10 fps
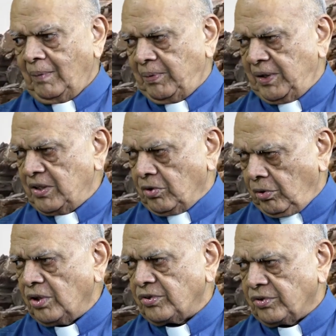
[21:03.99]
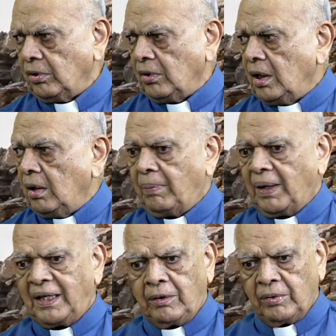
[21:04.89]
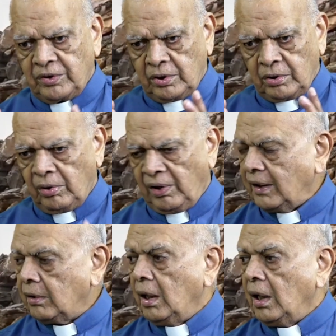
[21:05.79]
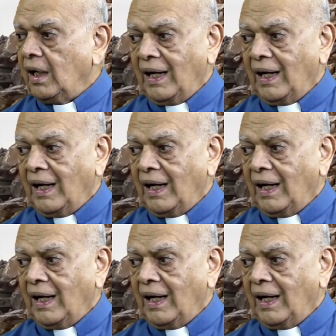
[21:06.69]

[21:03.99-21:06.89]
my priesthood also, but it was growing in,